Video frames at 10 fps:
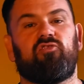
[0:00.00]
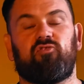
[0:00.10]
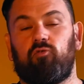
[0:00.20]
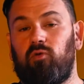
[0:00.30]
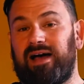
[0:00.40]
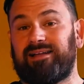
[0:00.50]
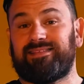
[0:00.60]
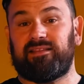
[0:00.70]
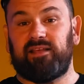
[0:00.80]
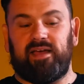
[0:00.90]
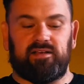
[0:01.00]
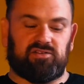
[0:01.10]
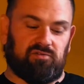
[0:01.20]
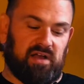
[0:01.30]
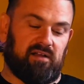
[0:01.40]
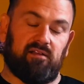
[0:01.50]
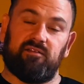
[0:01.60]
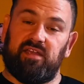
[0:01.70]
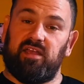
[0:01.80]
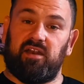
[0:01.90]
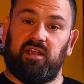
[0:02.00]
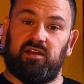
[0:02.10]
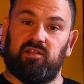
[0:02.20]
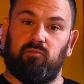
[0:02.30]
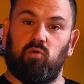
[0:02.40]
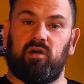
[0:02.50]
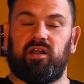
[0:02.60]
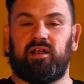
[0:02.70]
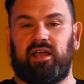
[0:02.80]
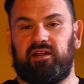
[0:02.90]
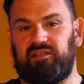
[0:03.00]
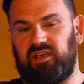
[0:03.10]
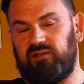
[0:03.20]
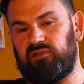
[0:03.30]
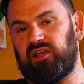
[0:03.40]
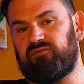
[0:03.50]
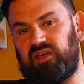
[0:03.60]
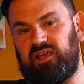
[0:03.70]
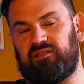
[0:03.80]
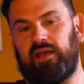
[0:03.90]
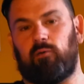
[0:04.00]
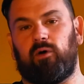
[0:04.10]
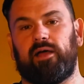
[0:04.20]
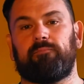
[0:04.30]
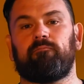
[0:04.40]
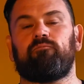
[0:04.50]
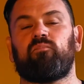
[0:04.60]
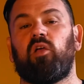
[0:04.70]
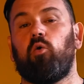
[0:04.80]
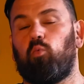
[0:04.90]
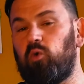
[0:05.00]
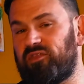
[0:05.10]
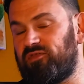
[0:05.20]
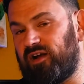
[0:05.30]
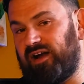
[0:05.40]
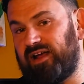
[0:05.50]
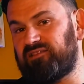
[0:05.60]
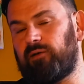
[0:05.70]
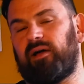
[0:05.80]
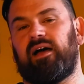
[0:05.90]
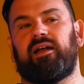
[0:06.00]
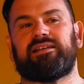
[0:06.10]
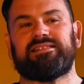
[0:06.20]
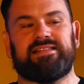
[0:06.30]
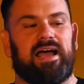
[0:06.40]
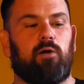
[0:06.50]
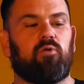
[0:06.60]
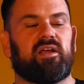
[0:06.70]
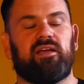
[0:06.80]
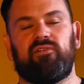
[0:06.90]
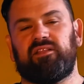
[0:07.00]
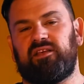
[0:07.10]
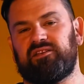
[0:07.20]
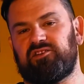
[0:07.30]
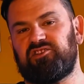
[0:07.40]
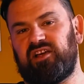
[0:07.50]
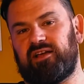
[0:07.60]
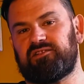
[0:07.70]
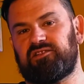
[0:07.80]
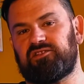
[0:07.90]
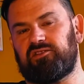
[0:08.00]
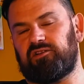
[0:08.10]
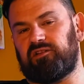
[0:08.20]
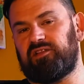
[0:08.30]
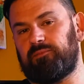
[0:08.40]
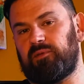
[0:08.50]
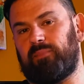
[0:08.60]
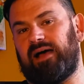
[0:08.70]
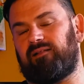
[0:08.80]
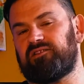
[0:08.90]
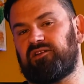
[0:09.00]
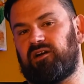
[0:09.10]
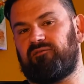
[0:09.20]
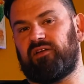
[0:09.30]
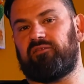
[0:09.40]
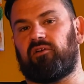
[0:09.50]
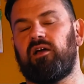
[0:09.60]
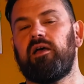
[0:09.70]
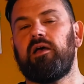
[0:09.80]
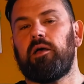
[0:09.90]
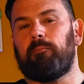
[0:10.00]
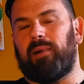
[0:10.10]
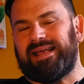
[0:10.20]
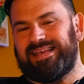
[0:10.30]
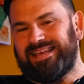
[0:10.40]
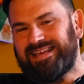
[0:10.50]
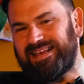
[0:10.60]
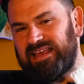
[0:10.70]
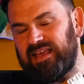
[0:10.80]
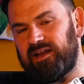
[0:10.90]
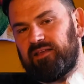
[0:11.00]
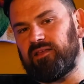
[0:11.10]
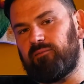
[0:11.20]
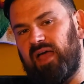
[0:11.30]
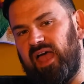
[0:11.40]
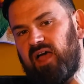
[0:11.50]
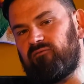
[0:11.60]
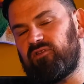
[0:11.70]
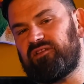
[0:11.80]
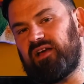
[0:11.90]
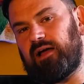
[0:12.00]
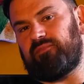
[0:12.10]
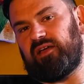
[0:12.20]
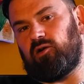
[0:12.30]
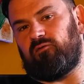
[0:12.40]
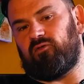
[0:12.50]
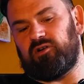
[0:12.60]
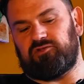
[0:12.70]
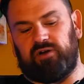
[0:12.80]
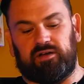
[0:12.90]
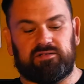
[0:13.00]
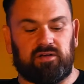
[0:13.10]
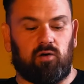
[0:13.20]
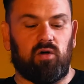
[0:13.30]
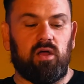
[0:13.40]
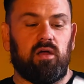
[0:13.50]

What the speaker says: throughout the day. So not only are they getting it in the morning and in the evening if they eat that way, with their antibiotics, now we're giving these a chance to start to tip the balance in our favor by getting them every time they go for a drink. So